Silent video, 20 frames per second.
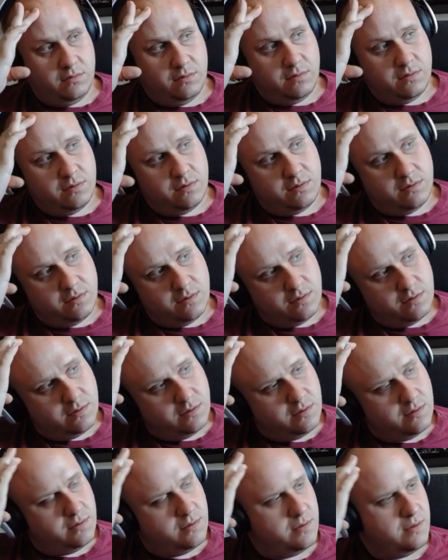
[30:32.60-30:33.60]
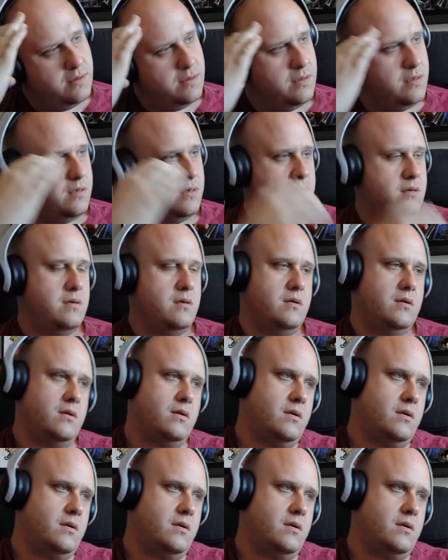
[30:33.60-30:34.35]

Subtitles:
No one is speaking in this clip.